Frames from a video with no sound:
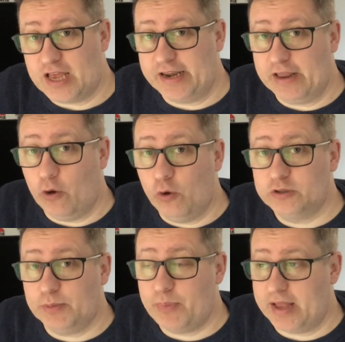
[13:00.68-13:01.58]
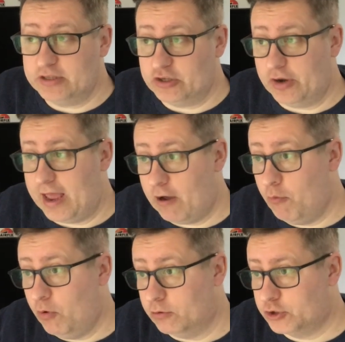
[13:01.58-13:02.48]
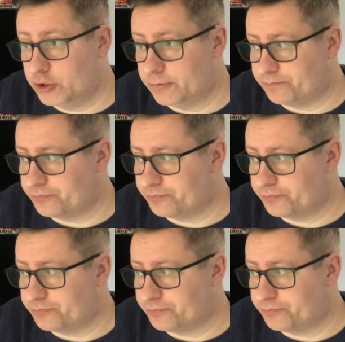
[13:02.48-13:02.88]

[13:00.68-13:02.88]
and it all depends on how much